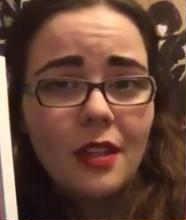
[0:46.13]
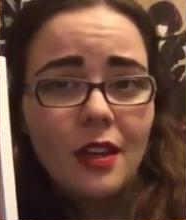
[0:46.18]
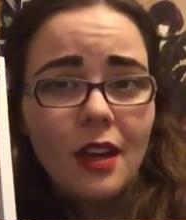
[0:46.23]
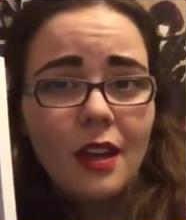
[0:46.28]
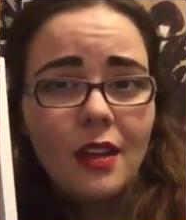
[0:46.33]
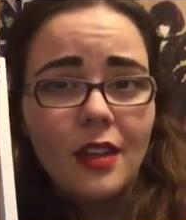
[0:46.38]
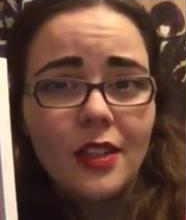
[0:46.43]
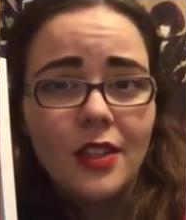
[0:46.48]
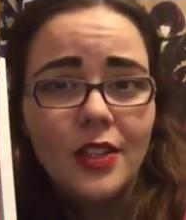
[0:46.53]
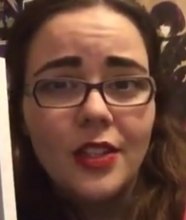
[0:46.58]
The
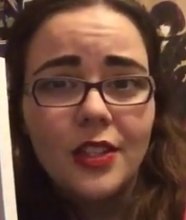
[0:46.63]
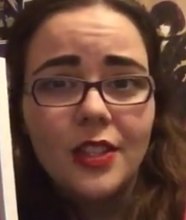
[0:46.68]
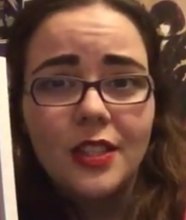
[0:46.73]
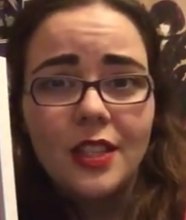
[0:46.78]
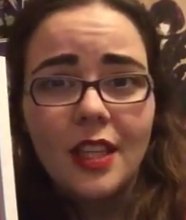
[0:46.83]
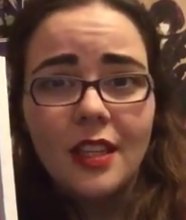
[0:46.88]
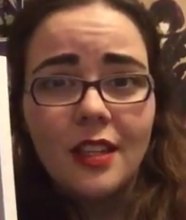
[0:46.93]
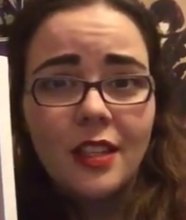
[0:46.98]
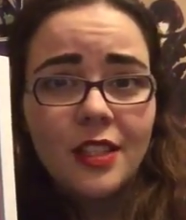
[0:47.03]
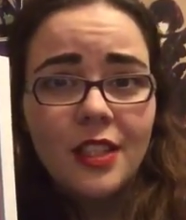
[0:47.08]
colors
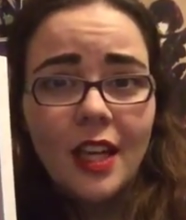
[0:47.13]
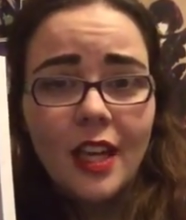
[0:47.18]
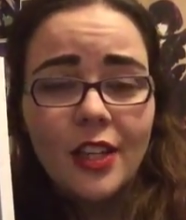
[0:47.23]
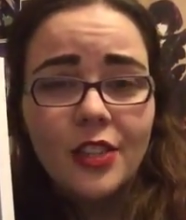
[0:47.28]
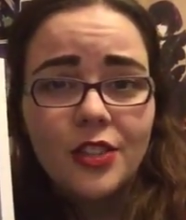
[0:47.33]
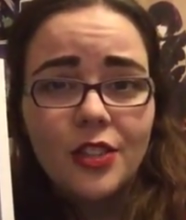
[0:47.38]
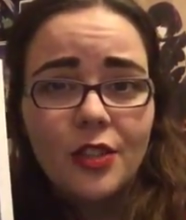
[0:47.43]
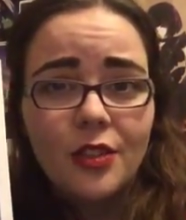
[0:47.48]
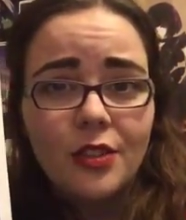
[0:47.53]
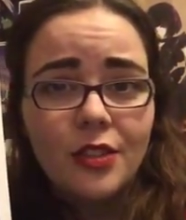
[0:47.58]
and the
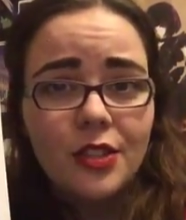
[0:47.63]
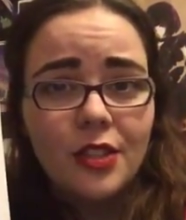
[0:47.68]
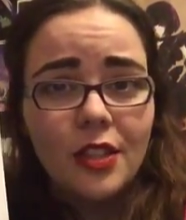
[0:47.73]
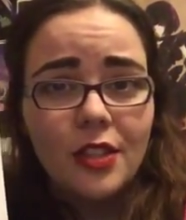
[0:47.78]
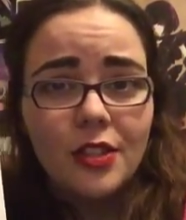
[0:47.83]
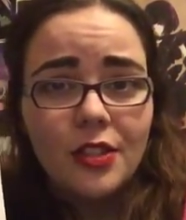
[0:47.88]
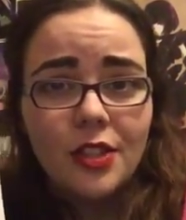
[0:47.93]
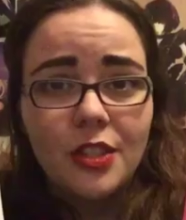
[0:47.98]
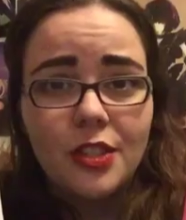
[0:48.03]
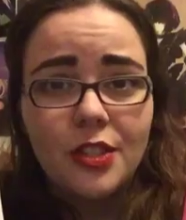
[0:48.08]
textures
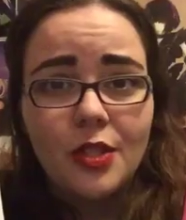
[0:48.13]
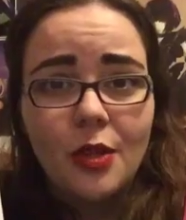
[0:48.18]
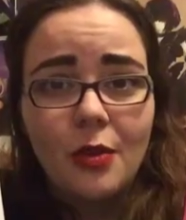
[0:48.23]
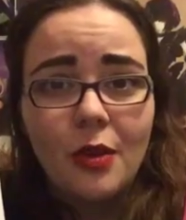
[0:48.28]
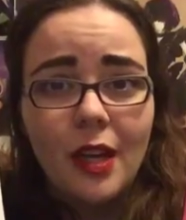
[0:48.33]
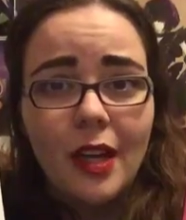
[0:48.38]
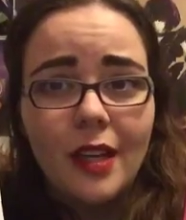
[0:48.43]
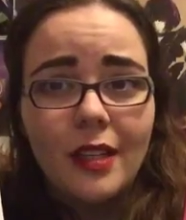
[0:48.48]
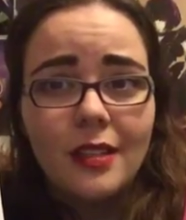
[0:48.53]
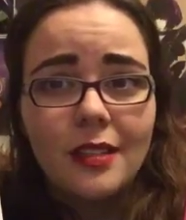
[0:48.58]
are just so
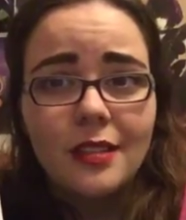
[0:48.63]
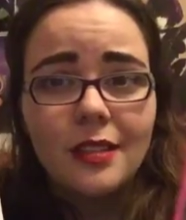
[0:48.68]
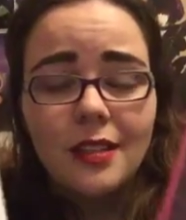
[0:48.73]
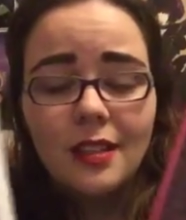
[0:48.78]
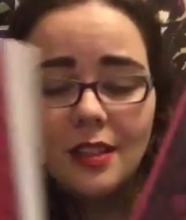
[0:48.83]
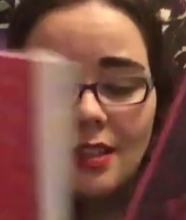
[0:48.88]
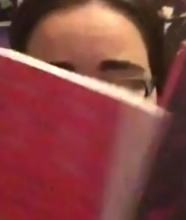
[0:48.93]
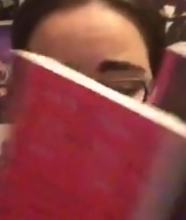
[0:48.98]
nice.